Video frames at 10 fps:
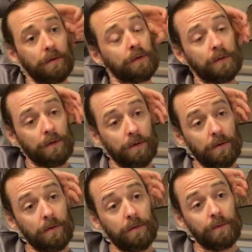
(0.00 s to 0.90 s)

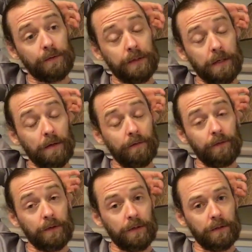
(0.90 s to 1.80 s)
So, we'll see how the
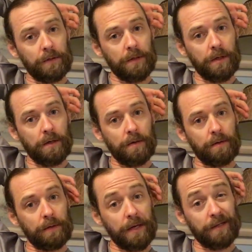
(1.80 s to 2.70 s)
fishing is
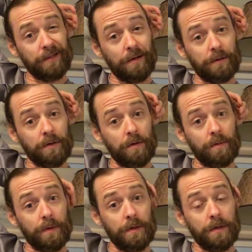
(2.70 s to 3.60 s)
there. Last
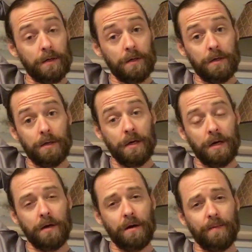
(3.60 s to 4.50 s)
October,
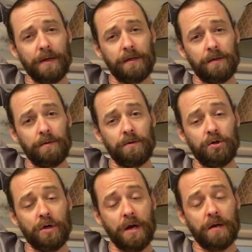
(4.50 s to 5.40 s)
I caught my 2
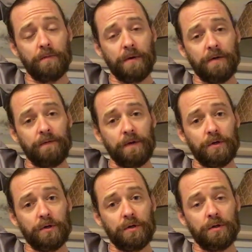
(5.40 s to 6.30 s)
giant
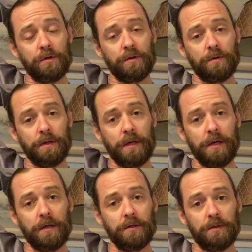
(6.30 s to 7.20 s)
redfish,
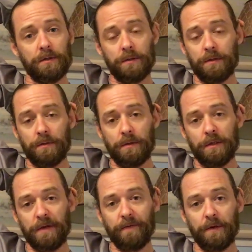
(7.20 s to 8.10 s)
38 inches,
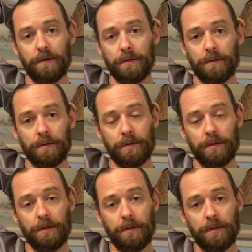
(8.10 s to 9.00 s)
37 inches,
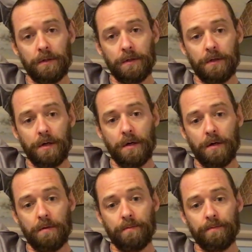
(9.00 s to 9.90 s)

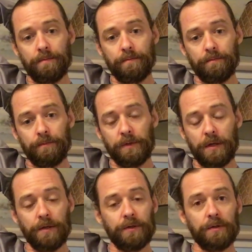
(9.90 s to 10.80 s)

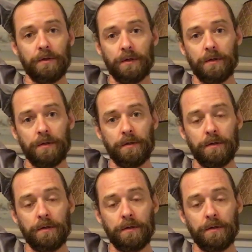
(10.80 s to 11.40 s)
ton of snook.